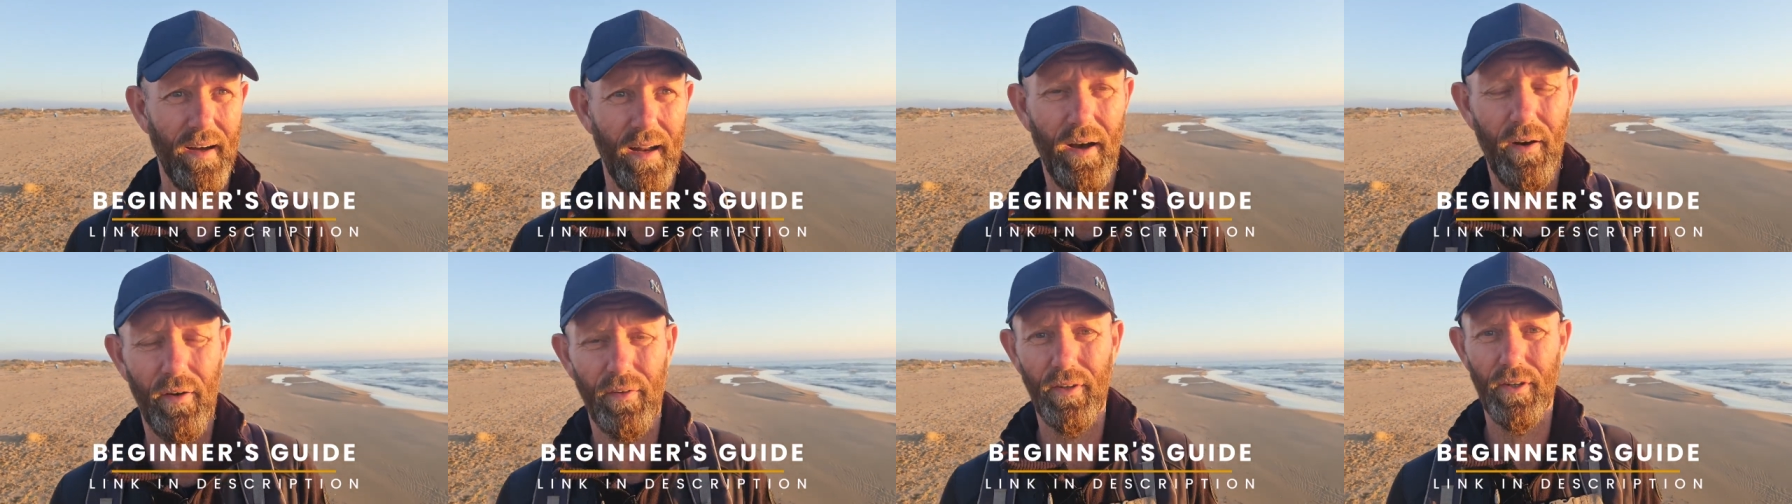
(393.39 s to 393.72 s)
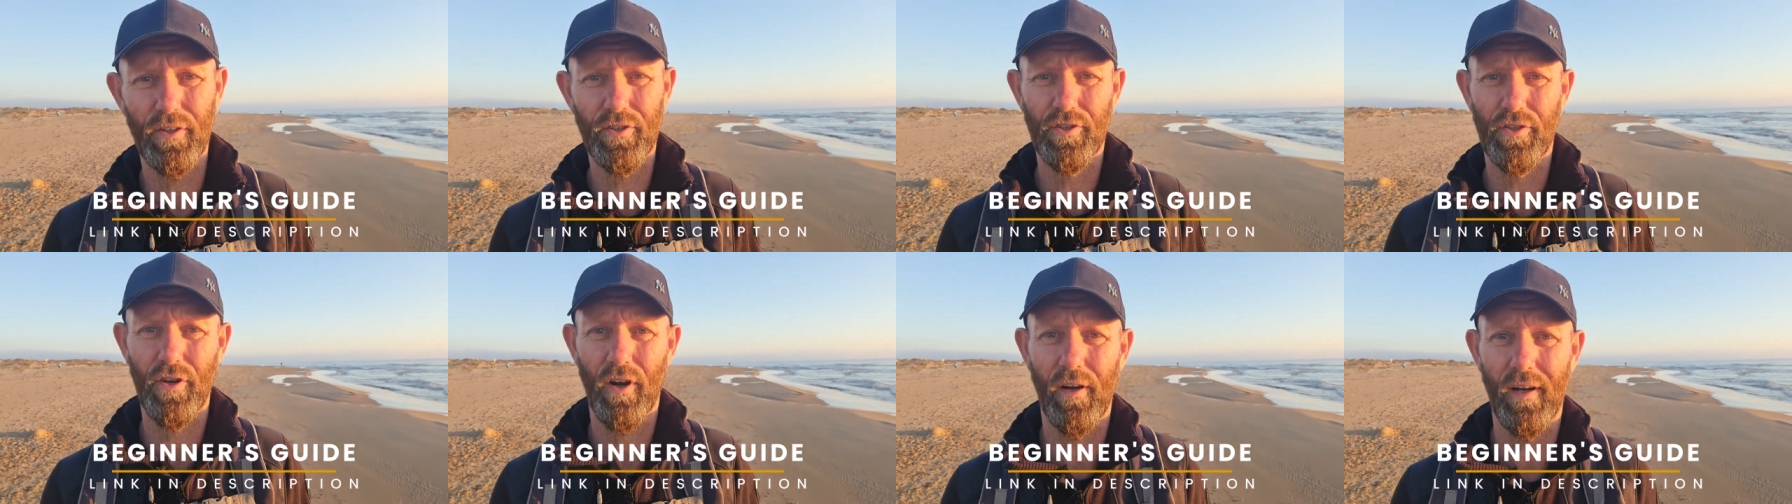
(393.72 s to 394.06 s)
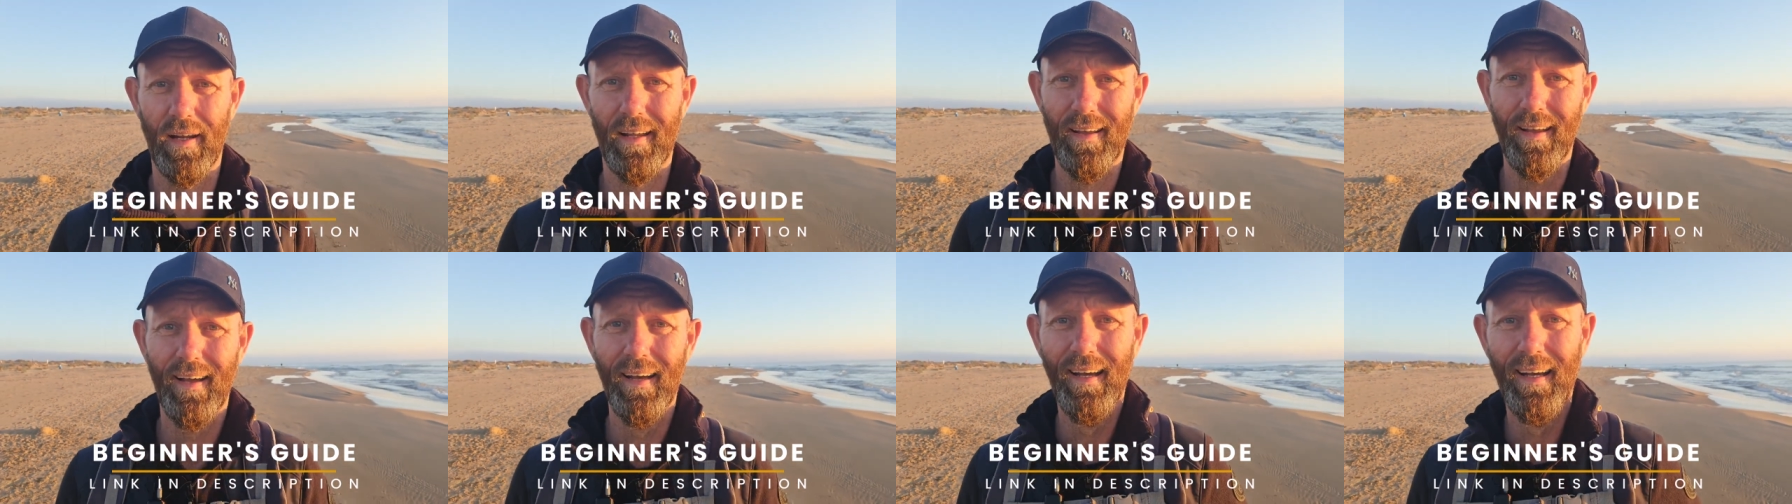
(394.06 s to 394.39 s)
out on this
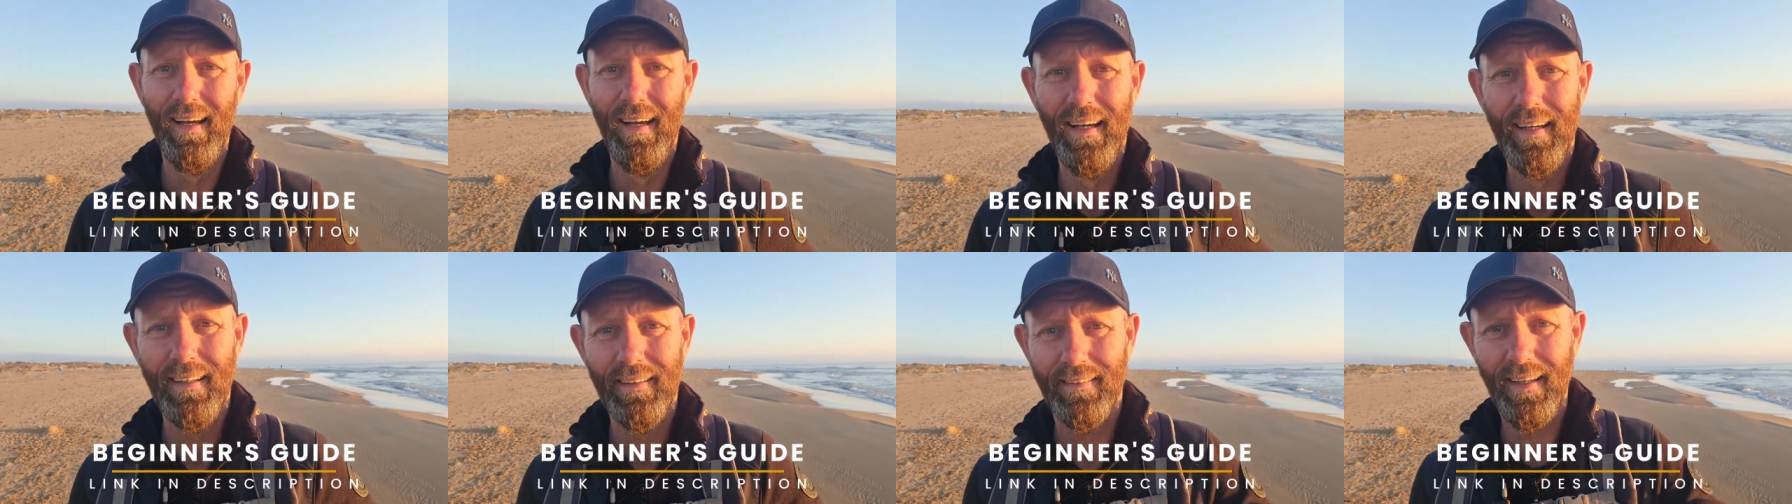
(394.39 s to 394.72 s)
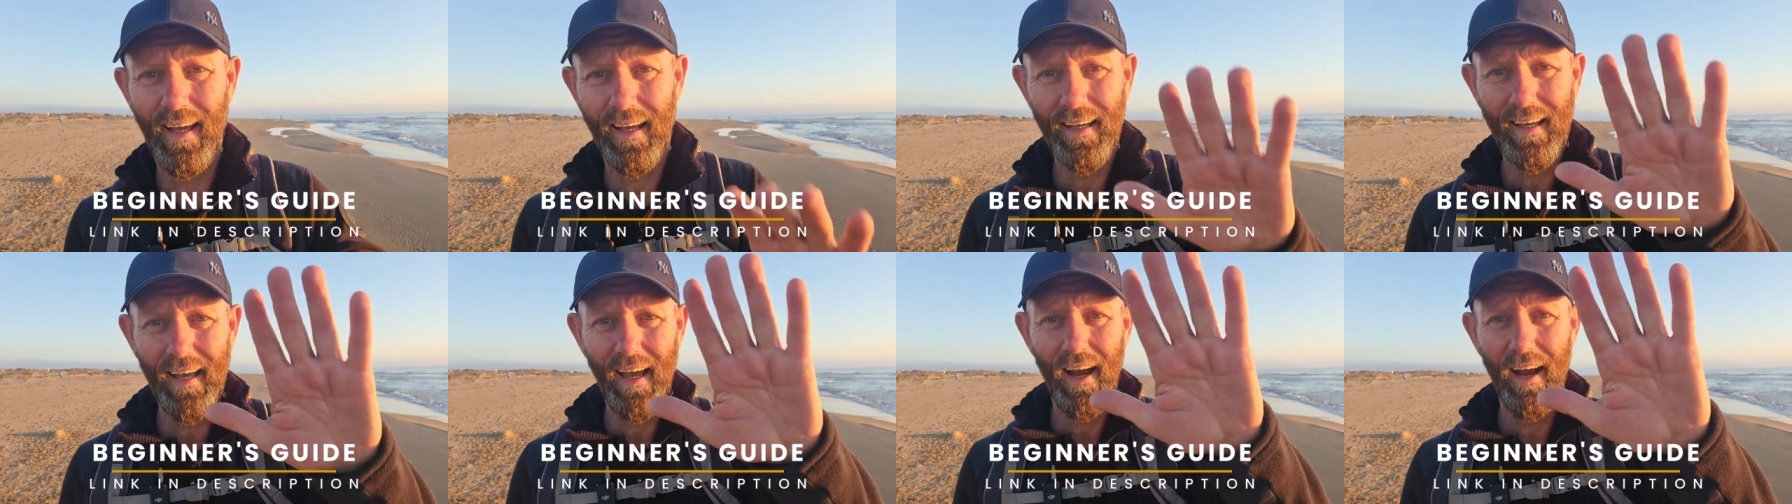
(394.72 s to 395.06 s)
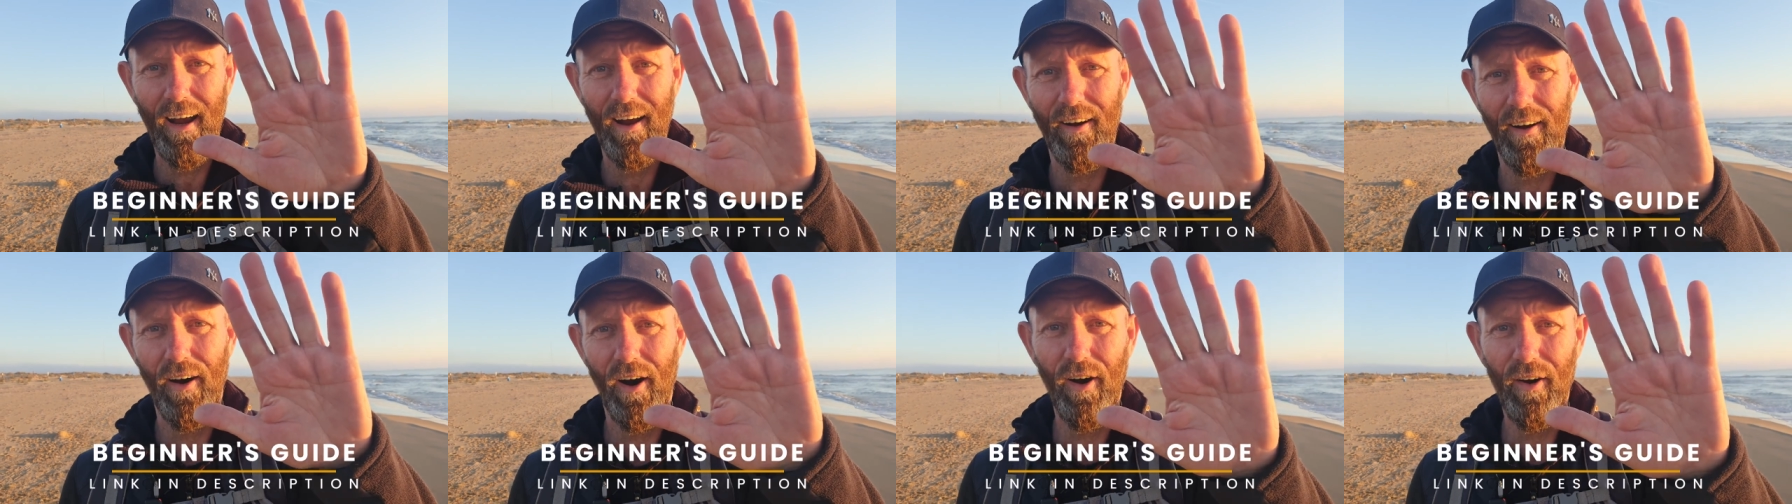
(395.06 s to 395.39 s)
journey. Take
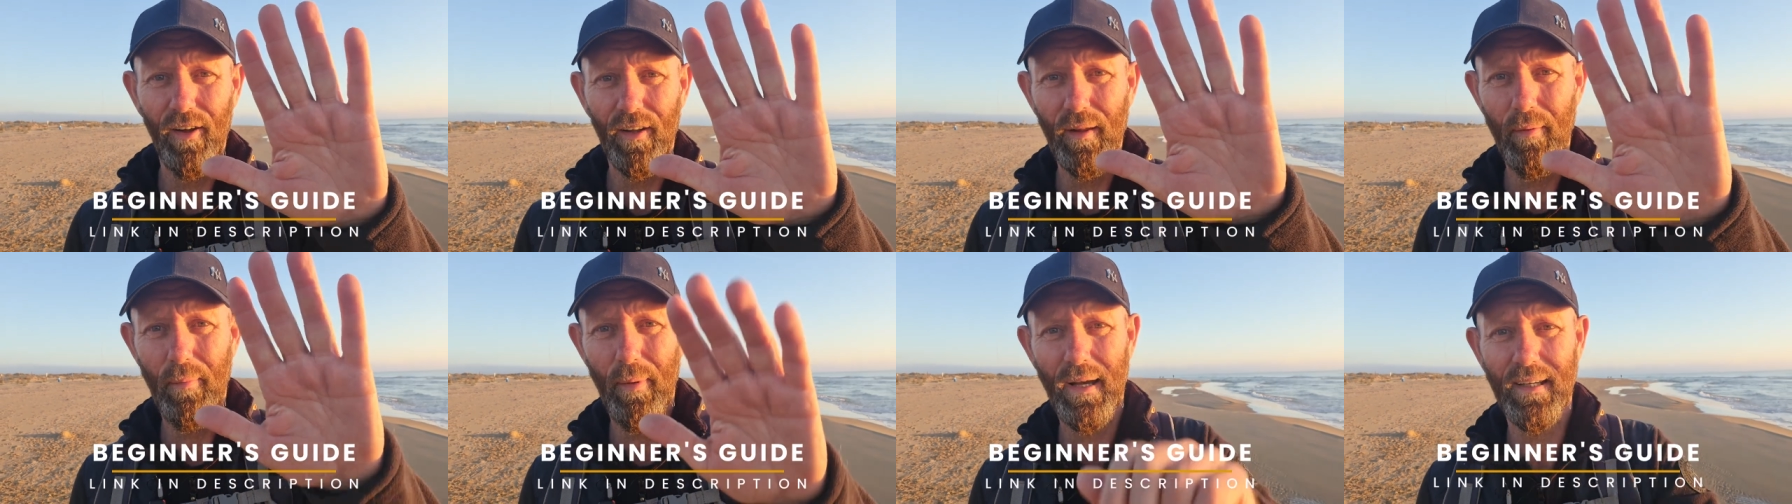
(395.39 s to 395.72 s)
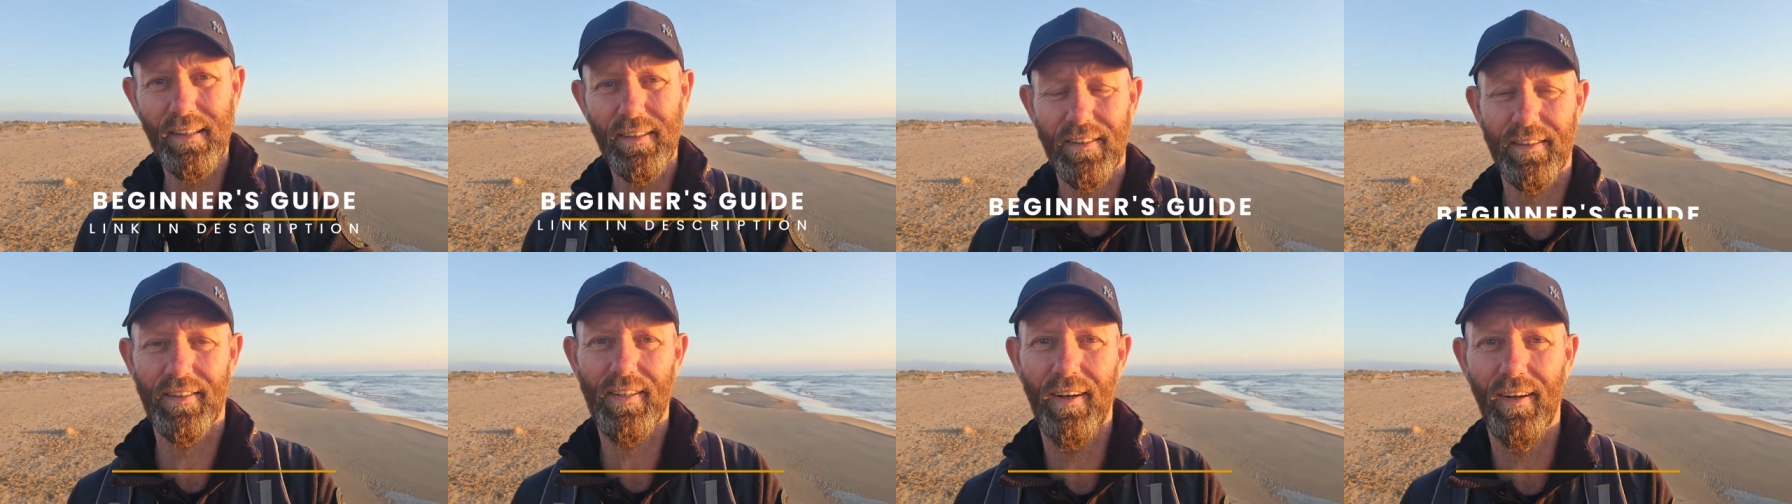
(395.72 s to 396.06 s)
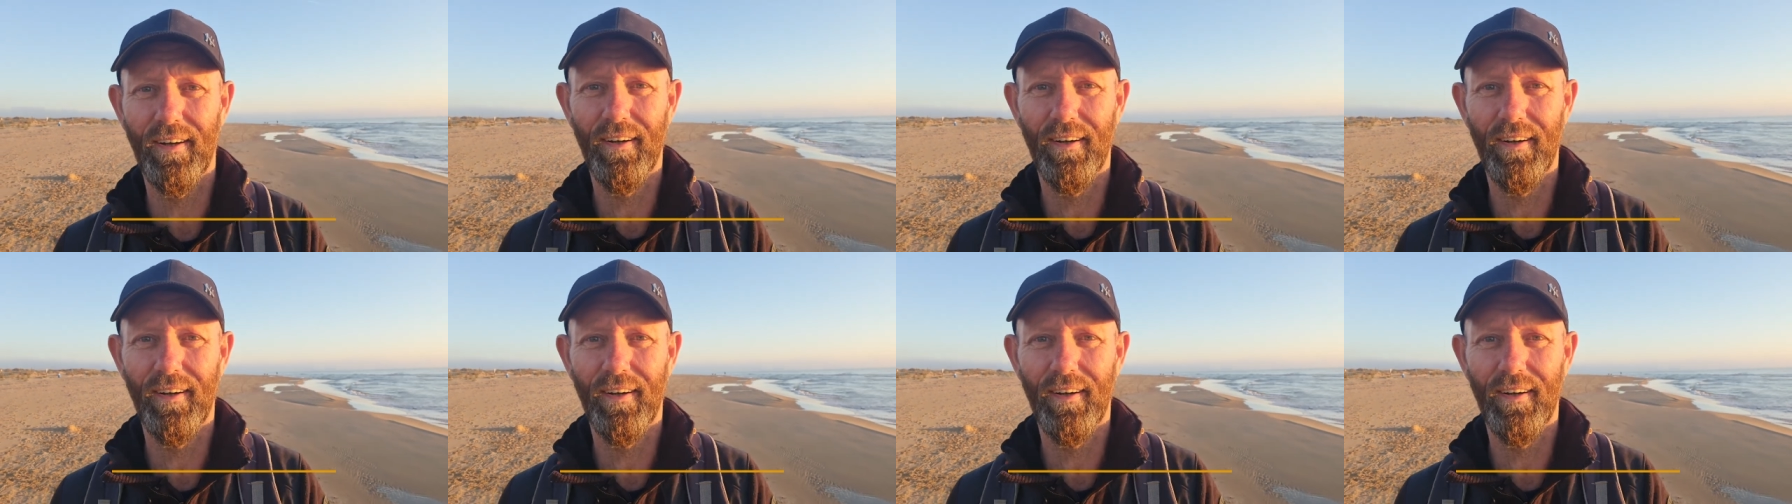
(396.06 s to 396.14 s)
care, all the best.